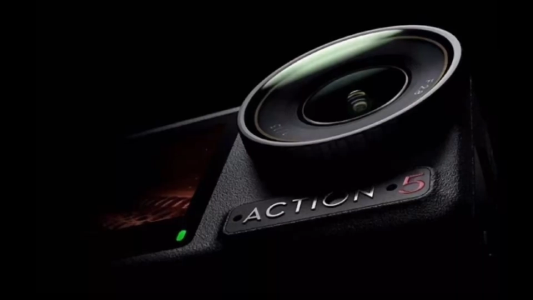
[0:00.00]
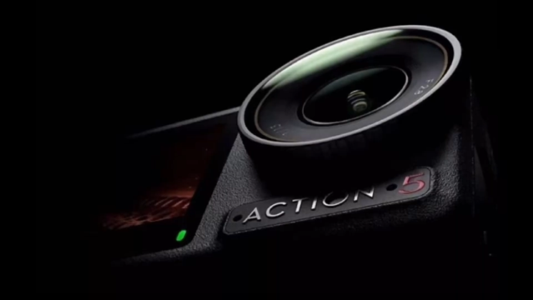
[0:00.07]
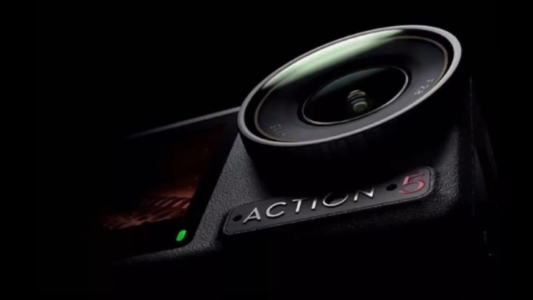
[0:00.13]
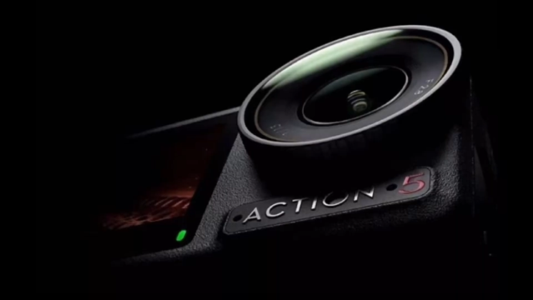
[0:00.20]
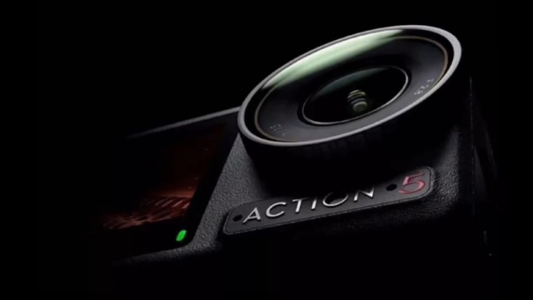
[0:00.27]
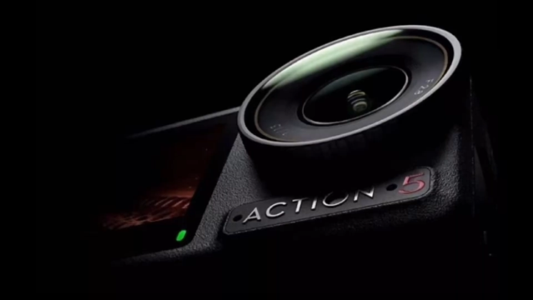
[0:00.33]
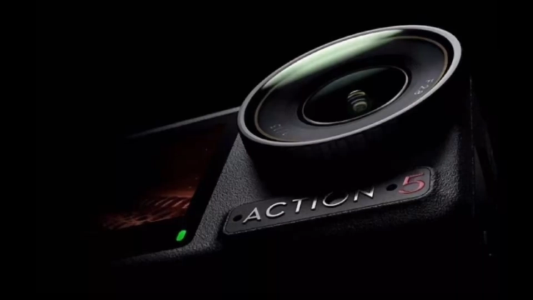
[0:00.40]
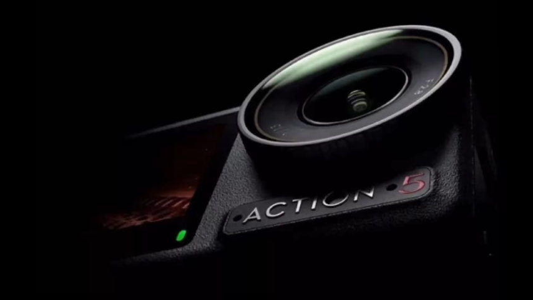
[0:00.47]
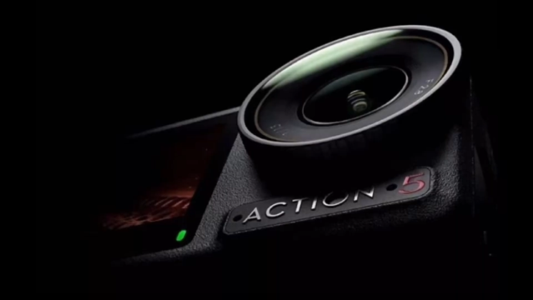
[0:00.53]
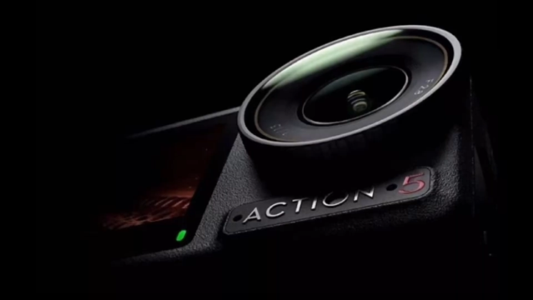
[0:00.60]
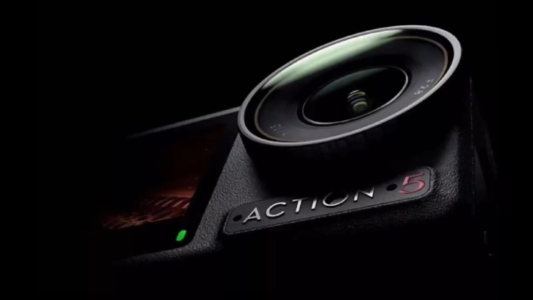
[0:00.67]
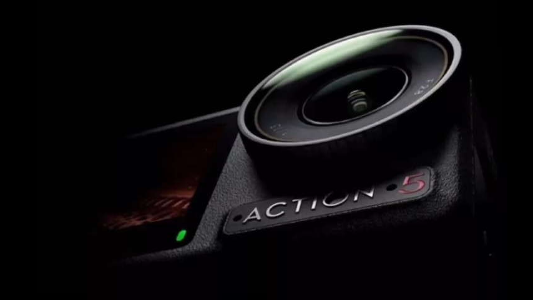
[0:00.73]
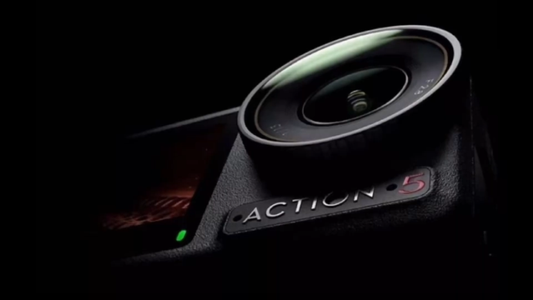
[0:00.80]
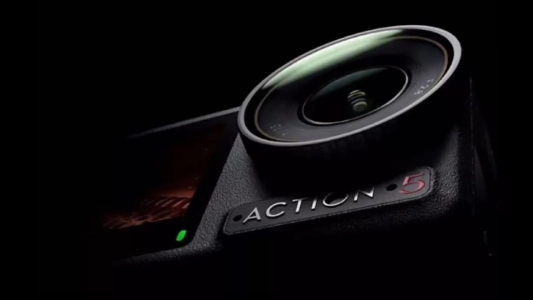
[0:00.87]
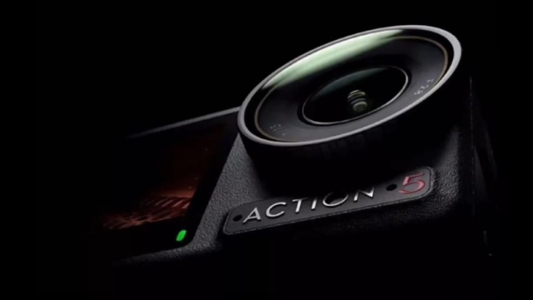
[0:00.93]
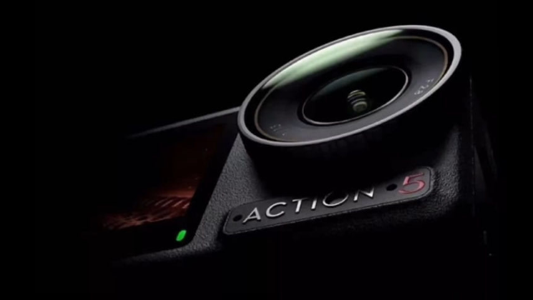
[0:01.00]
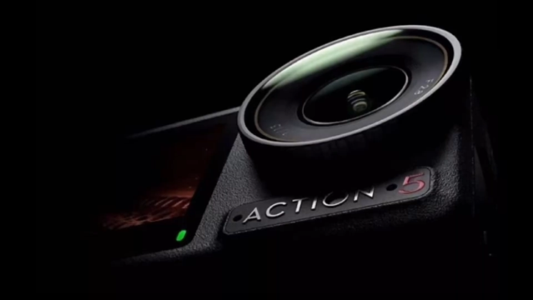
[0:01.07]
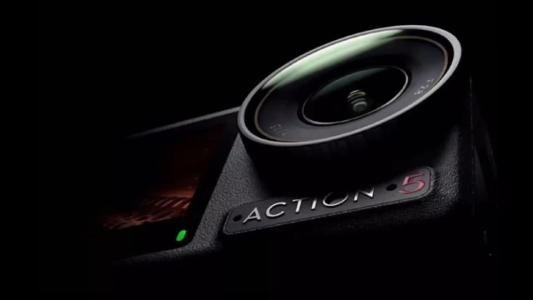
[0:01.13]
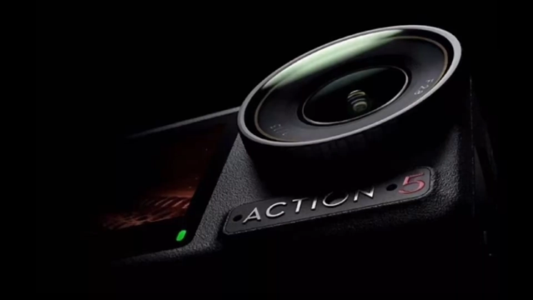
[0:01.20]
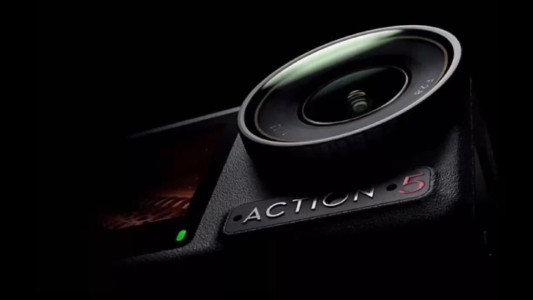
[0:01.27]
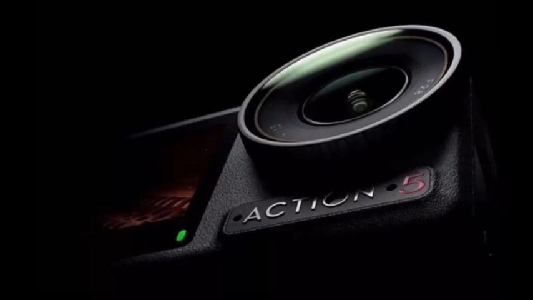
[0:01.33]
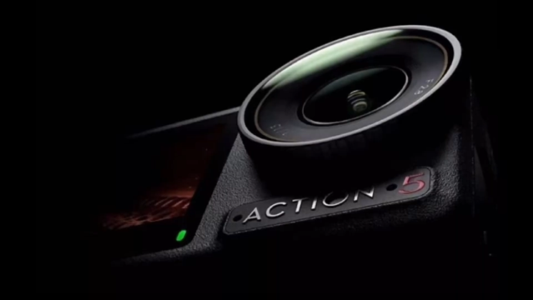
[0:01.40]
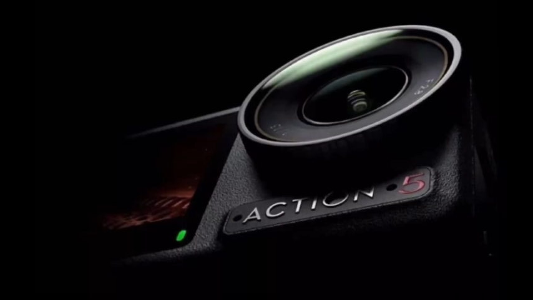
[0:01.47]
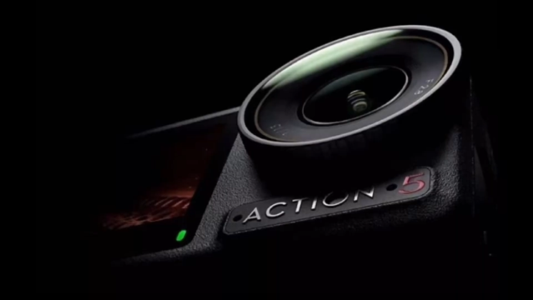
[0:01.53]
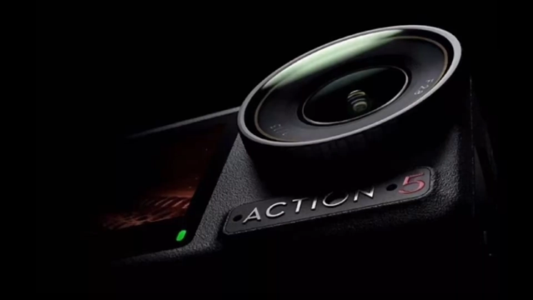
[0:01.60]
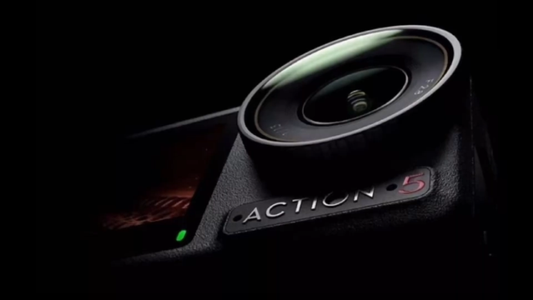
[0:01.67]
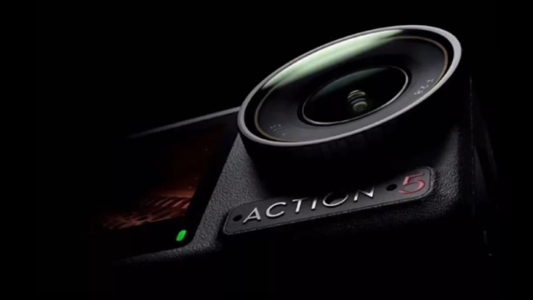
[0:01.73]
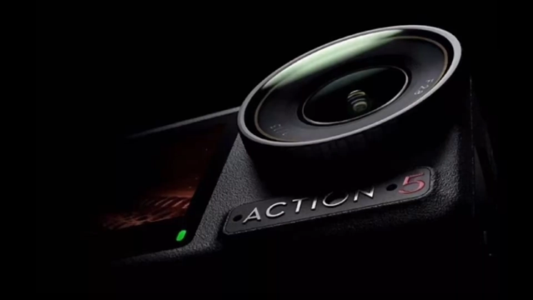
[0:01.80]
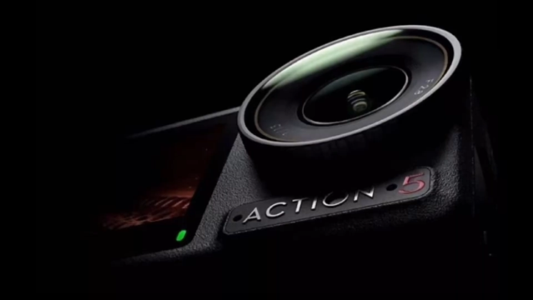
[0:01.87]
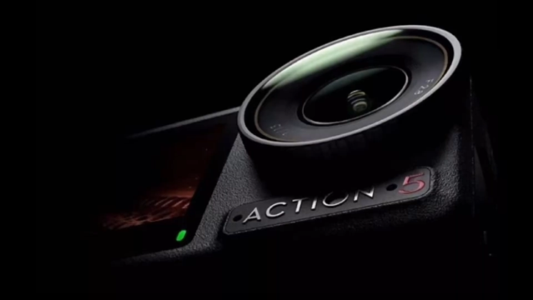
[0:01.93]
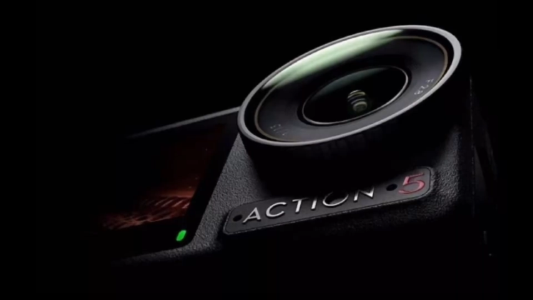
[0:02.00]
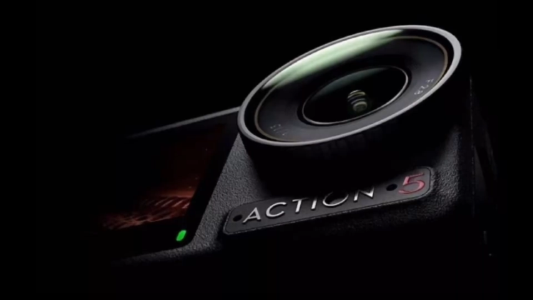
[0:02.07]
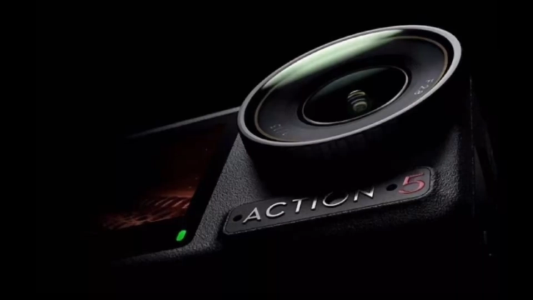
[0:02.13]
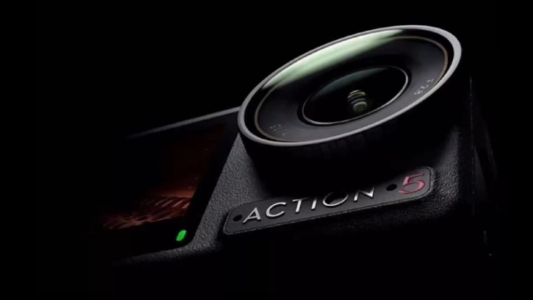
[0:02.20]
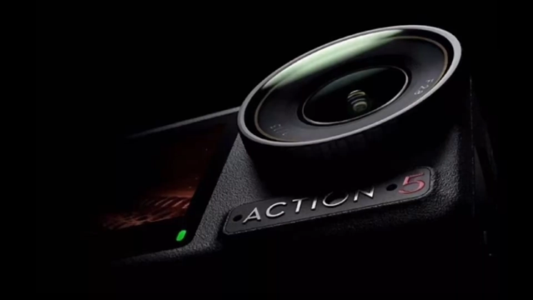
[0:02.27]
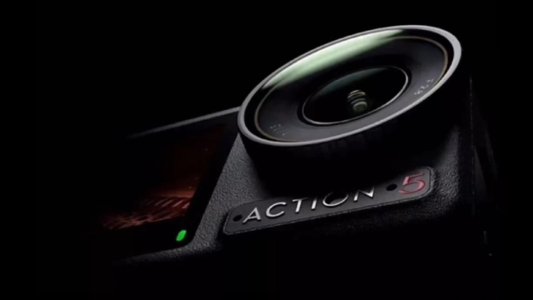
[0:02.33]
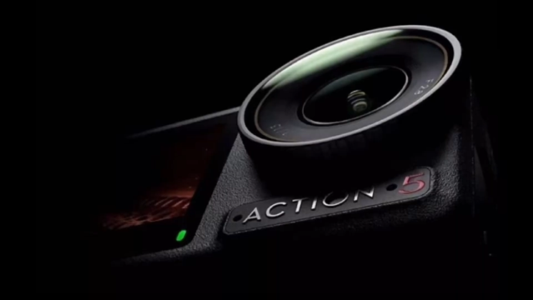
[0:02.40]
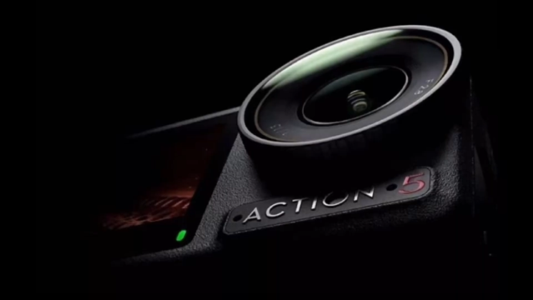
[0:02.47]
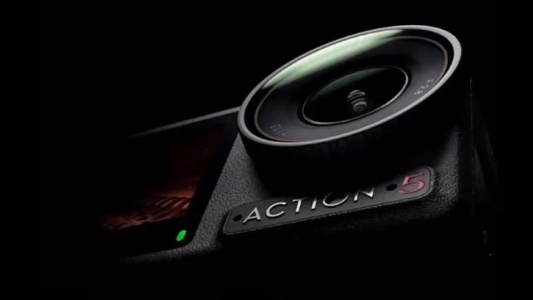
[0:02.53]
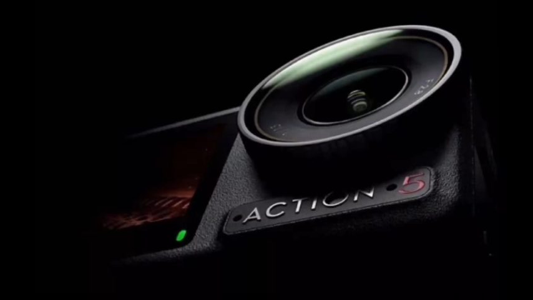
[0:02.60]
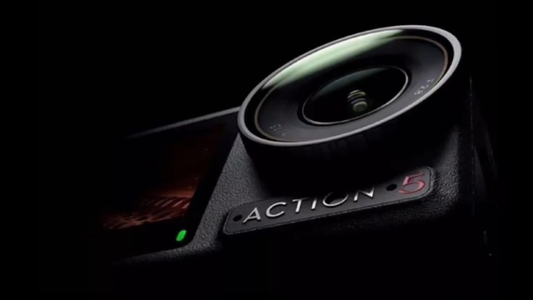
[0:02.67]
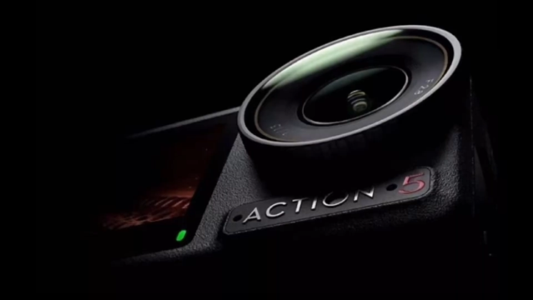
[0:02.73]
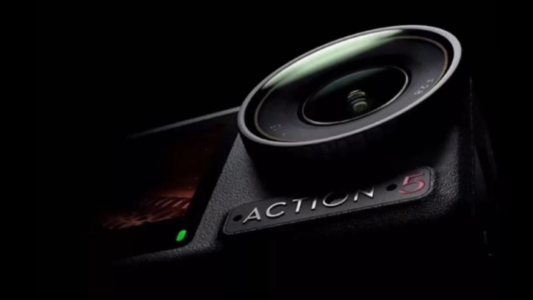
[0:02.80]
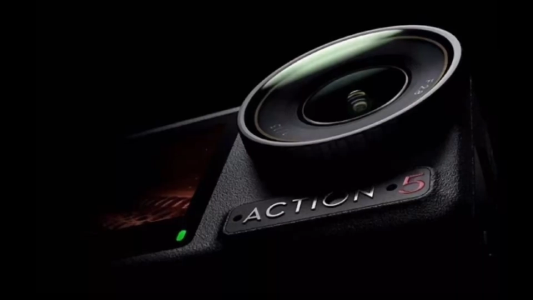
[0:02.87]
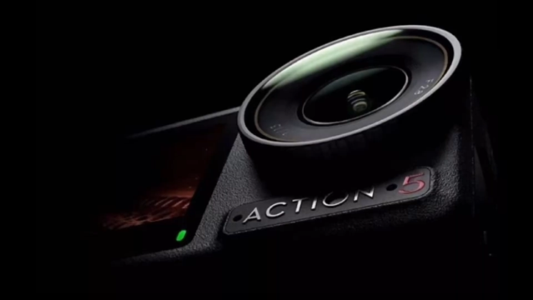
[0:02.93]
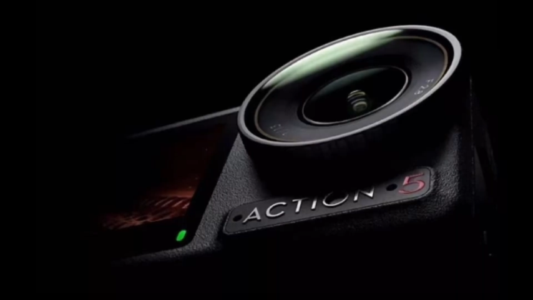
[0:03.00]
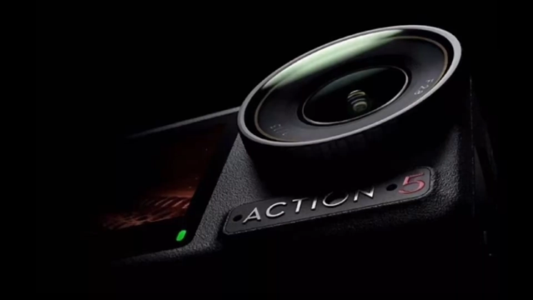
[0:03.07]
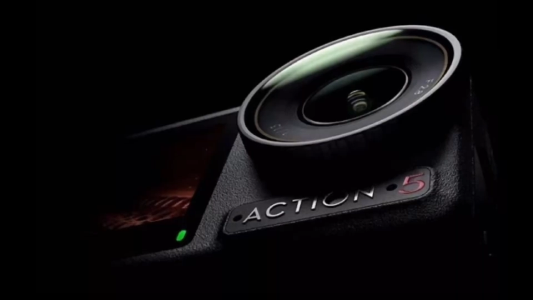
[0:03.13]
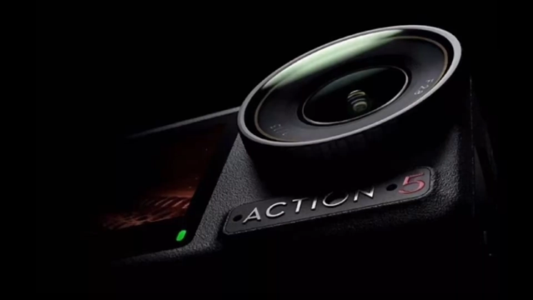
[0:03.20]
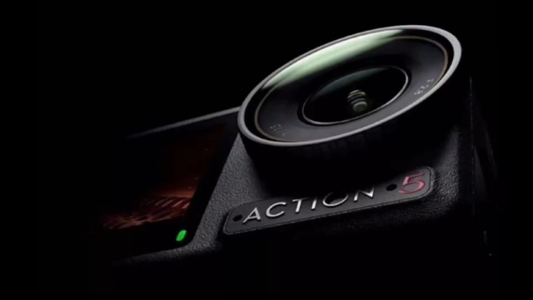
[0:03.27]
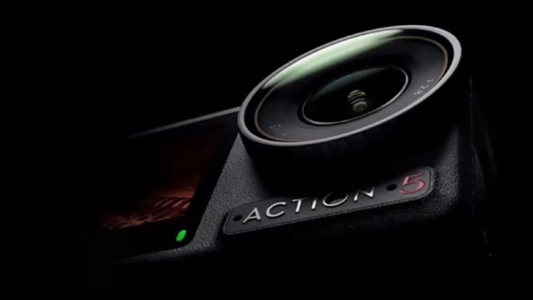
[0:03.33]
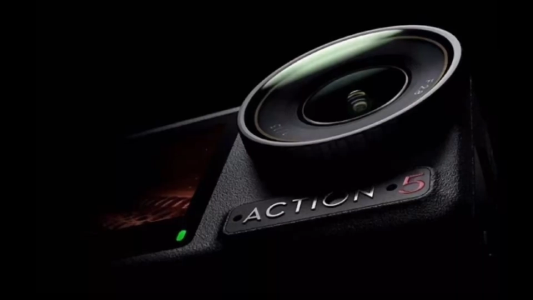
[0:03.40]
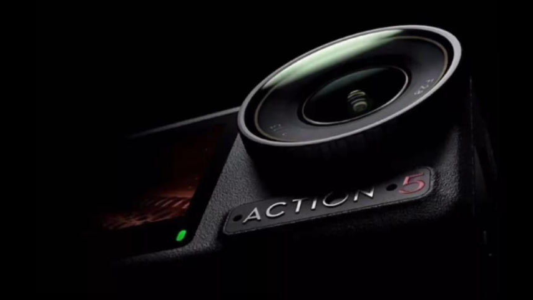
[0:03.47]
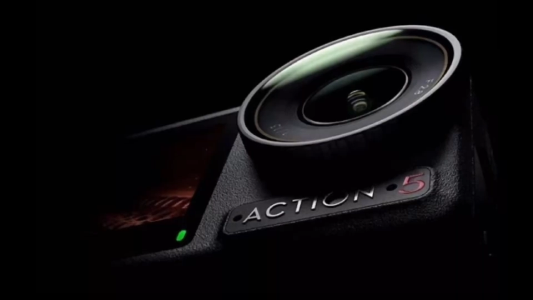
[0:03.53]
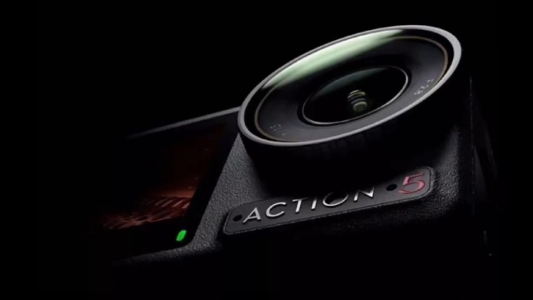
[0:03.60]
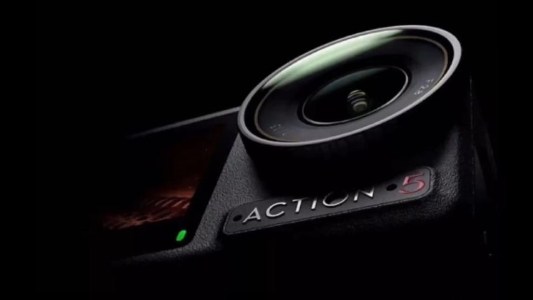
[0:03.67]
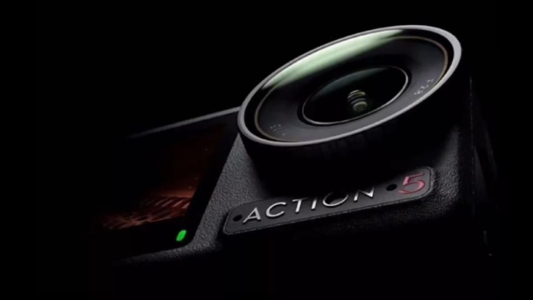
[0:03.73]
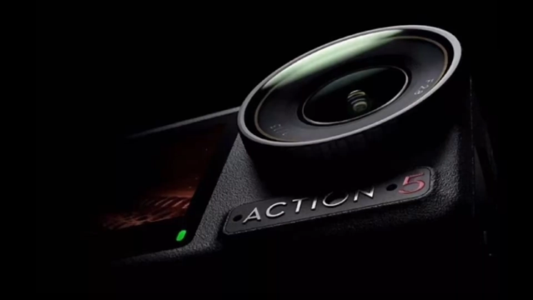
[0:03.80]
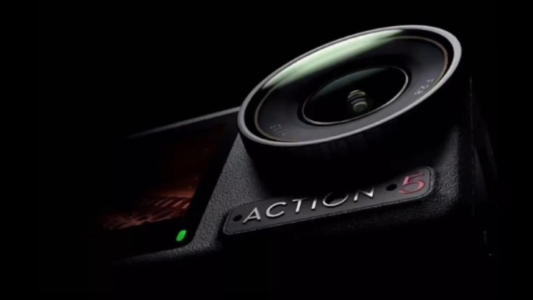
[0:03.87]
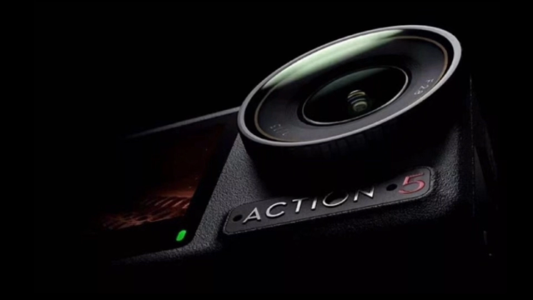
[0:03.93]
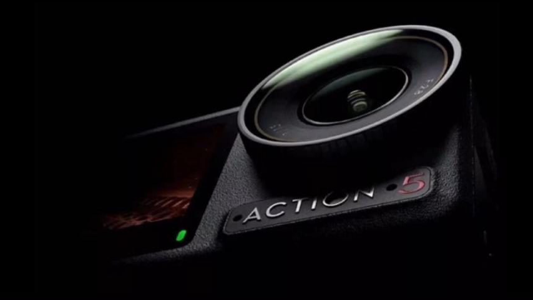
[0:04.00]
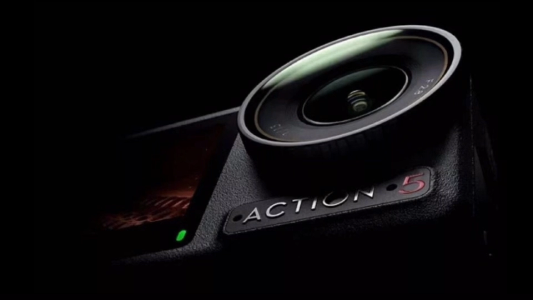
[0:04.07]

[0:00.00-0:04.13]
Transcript: (no speaker visible)